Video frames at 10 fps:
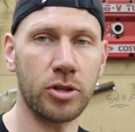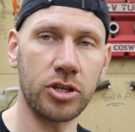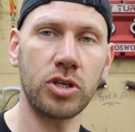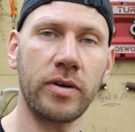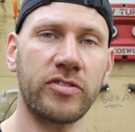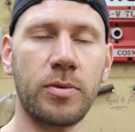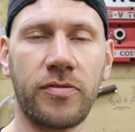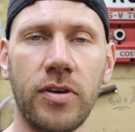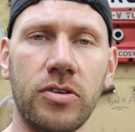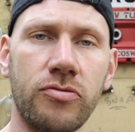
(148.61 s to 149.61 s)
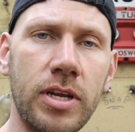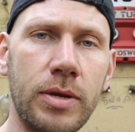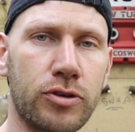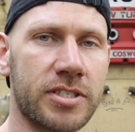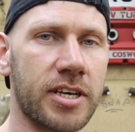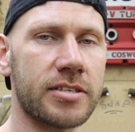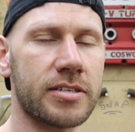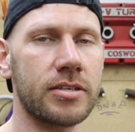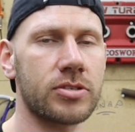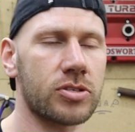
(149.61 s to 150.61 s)
But they do have to be fitted really
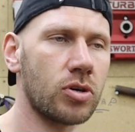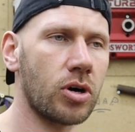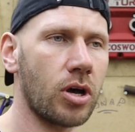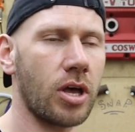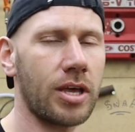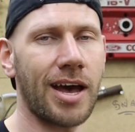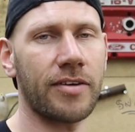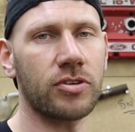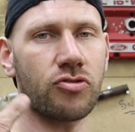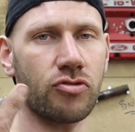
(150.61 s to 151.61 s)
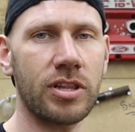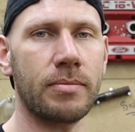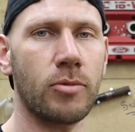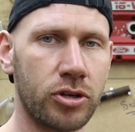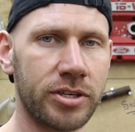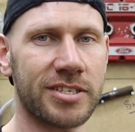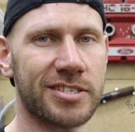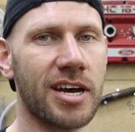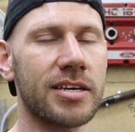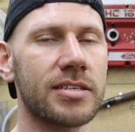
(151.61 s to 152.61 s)
precisely, so you have to drill them
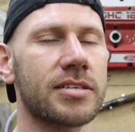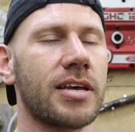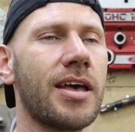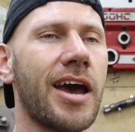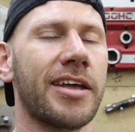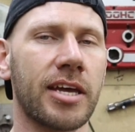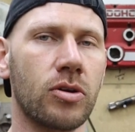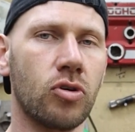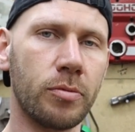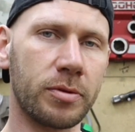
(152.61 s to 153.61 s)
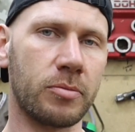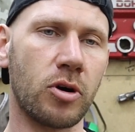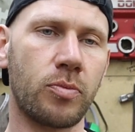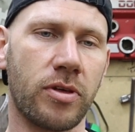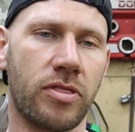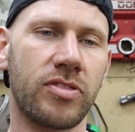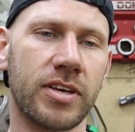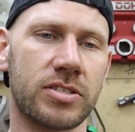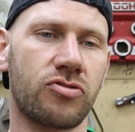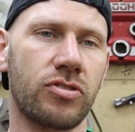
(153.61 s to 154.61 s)
undersize and then open them up with
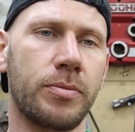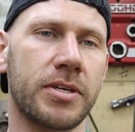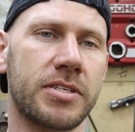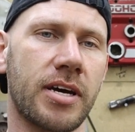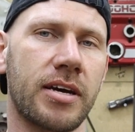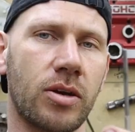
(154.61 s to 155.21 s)
this drill bit here.